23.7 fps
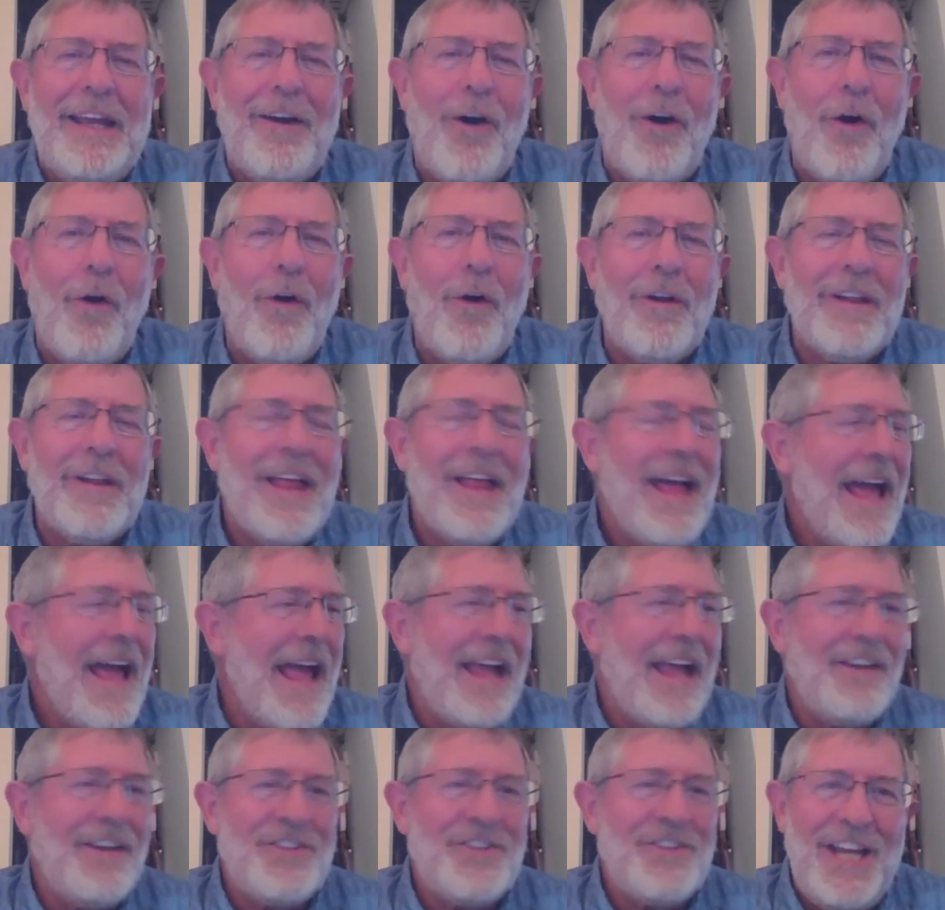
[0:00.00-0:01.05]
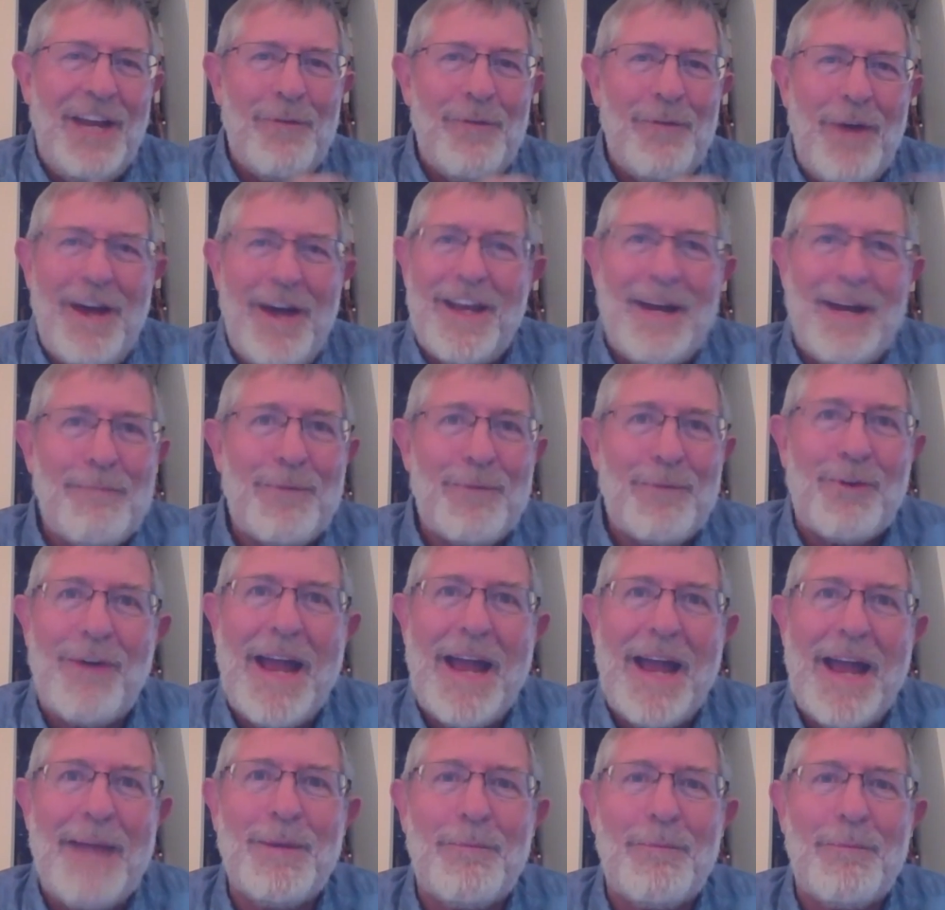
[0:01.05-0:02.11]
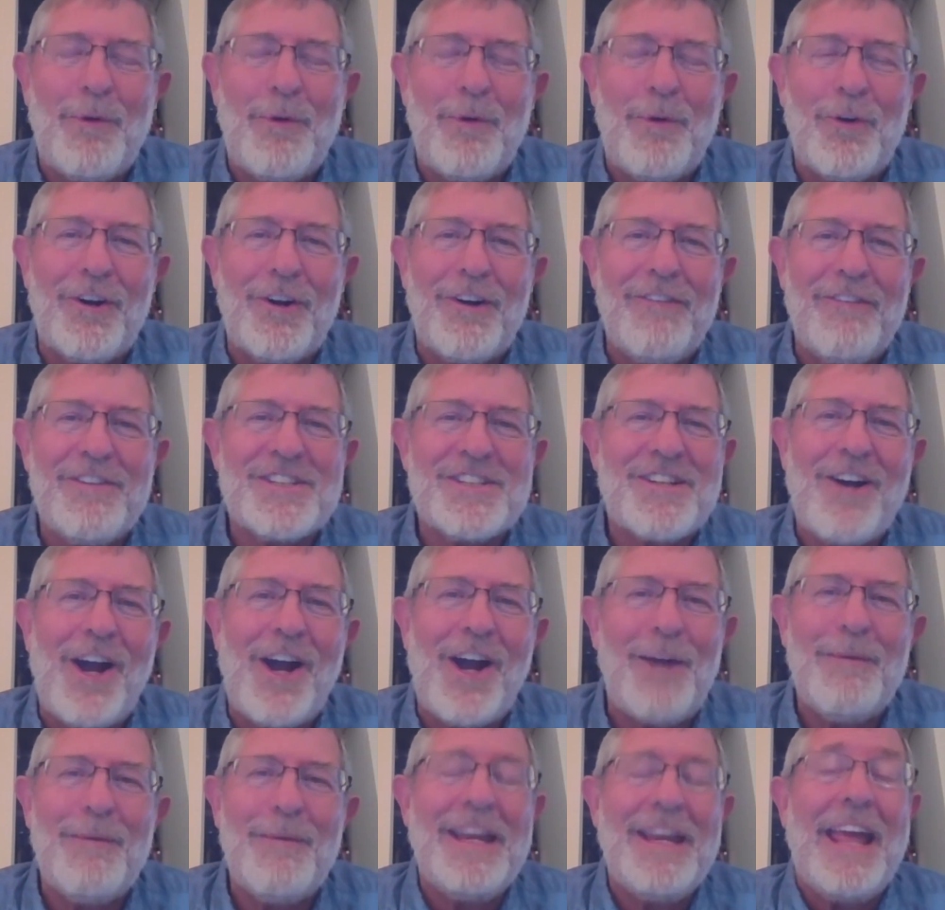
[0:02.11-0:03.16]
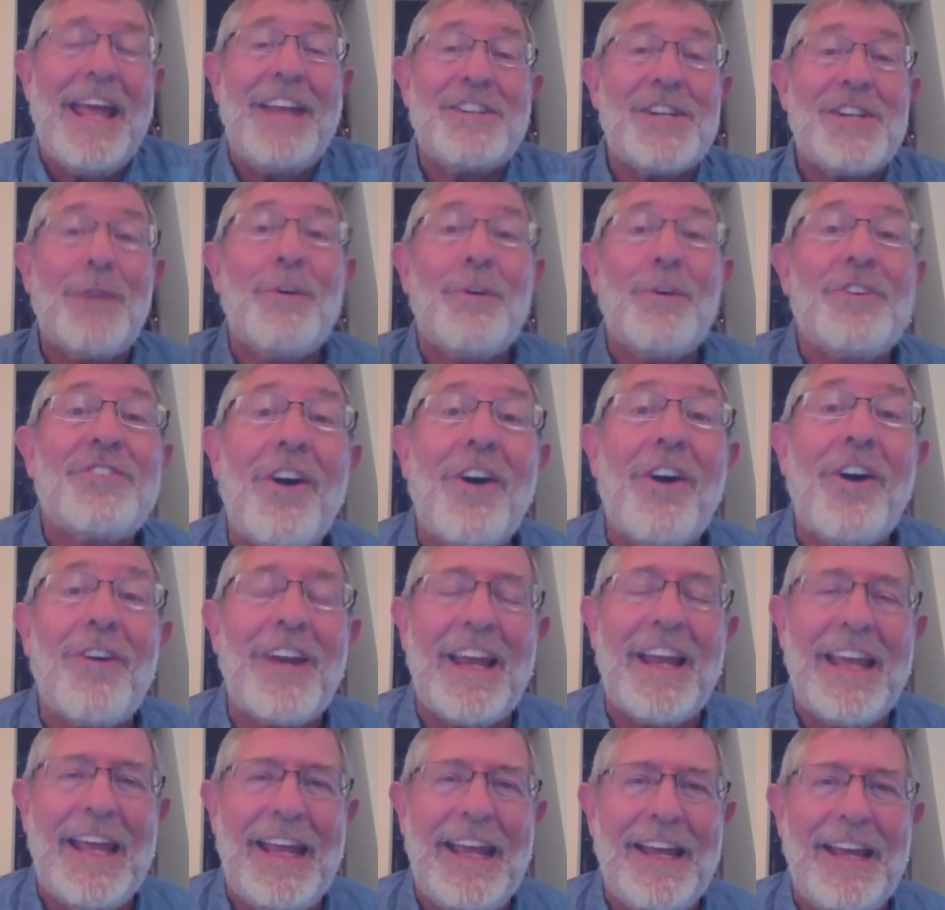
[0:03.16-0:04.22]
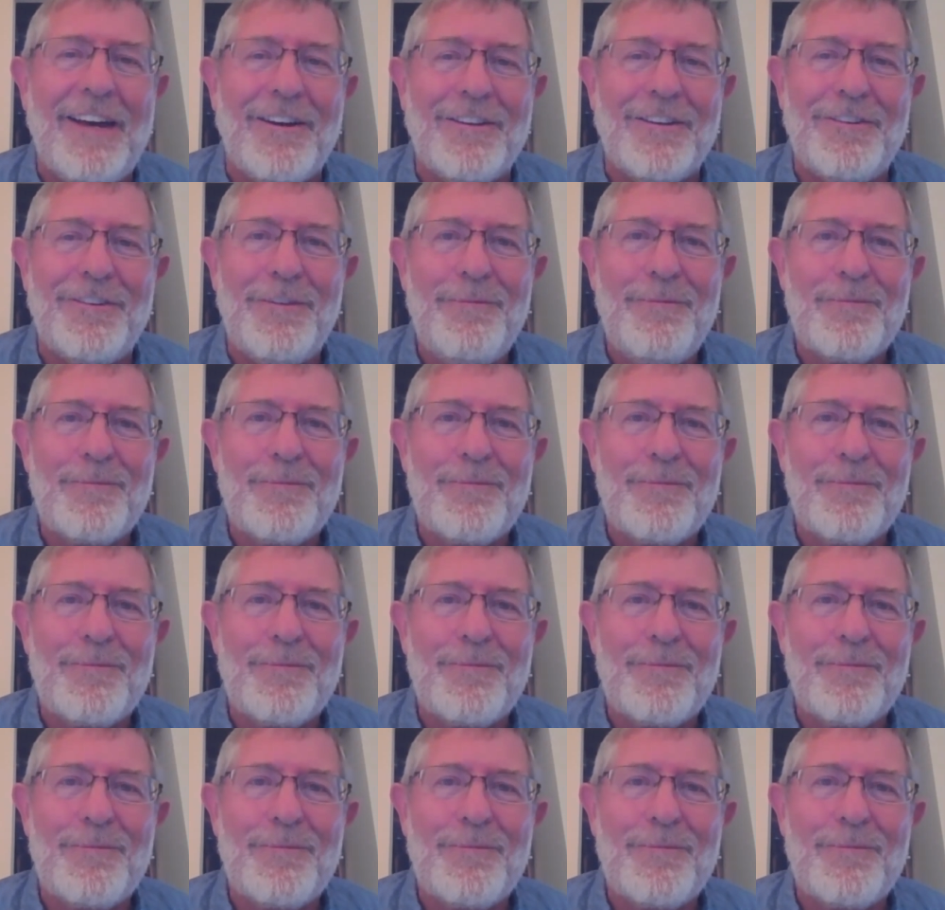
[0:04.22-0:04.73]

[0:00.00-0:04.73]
whole. And she went up and grabbed the border of his garment, and she was totally healed.